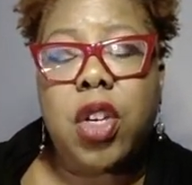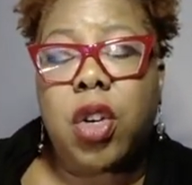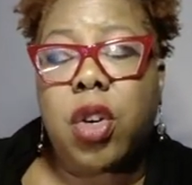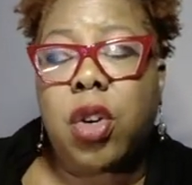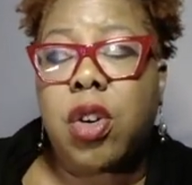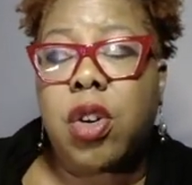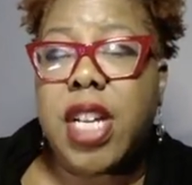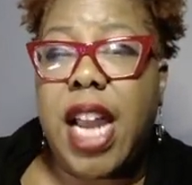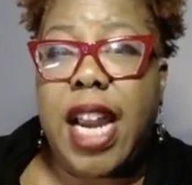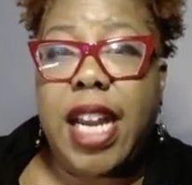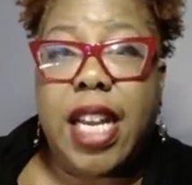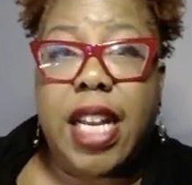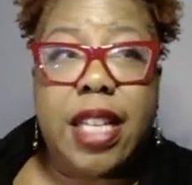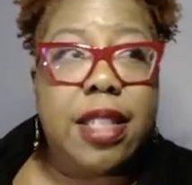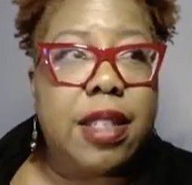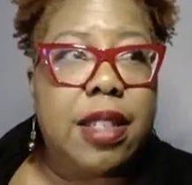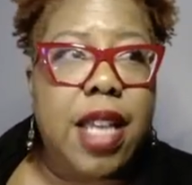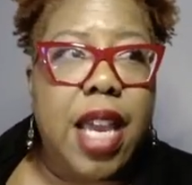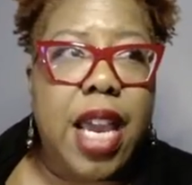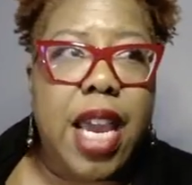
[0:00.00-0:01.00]
creating,
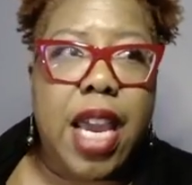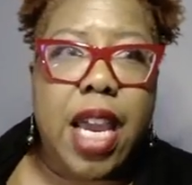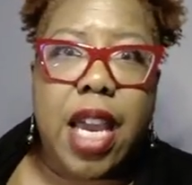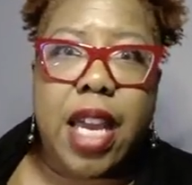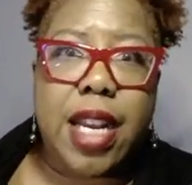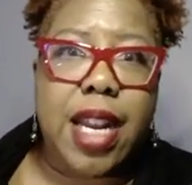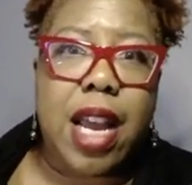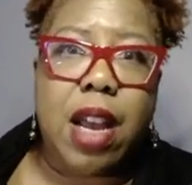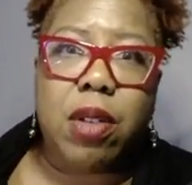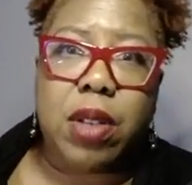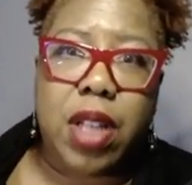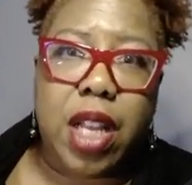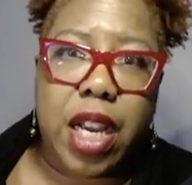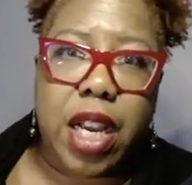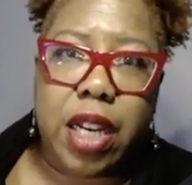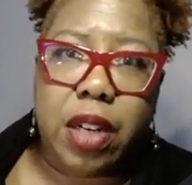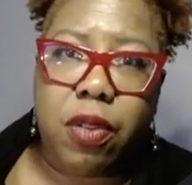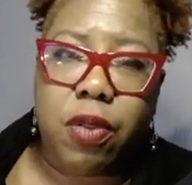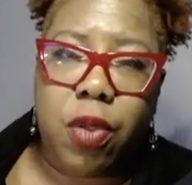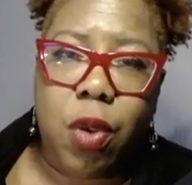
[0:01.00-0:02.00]
say, an outline